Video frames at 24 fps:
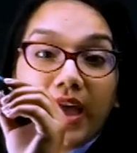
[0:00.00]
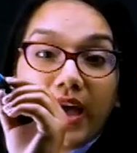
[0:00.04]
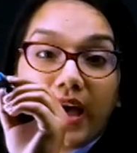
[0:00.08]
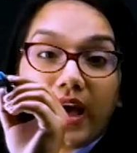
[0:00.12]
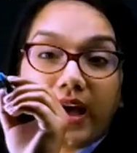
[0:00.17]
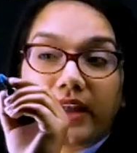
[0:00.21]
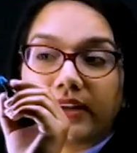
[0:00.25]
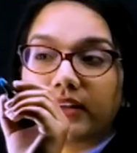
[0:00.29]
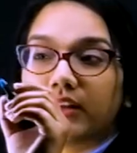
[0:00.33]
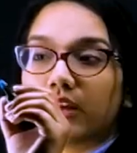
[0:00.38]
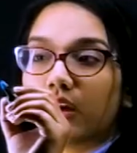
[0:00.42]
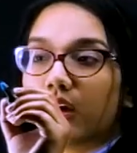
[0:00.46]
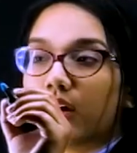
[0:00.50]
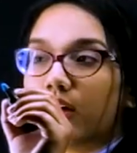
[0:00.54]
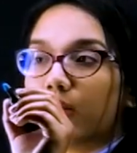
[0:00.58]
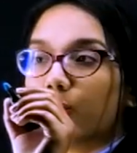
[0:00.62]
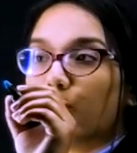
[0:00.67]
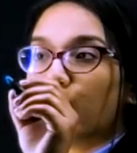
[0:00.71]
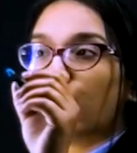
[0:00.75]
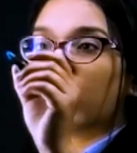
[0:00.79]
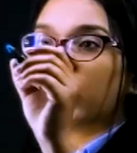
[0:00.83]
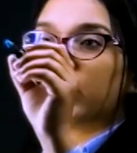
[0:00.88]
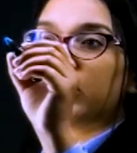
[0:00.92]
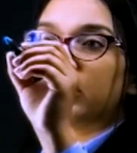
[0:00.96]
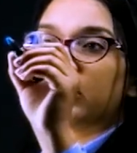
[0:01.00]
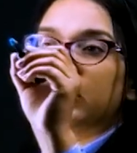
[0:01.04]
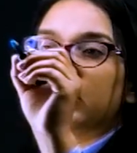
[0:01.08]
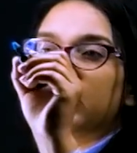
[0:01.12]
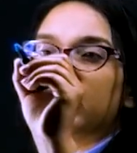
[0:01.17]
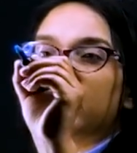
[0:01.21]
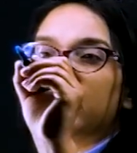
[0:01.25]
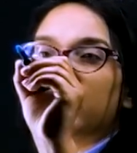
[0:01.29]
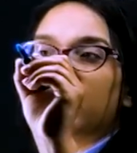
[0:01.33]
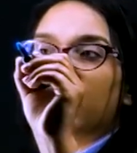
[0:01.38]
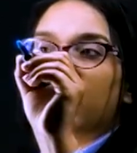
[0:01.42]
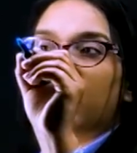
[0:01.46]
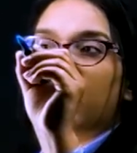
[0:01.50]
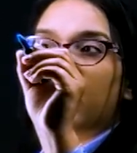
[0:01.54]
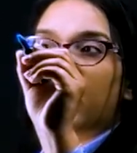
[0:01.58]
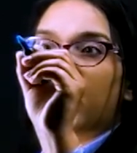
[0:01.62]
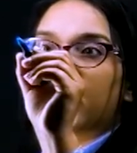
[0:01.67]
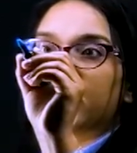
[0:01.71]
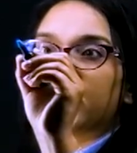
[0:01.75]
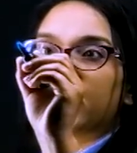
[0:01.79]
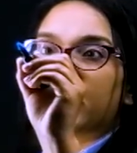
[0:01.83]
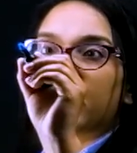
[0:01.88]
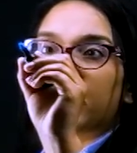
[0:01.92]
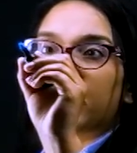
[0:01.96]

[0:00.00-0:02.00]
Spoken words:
and what are the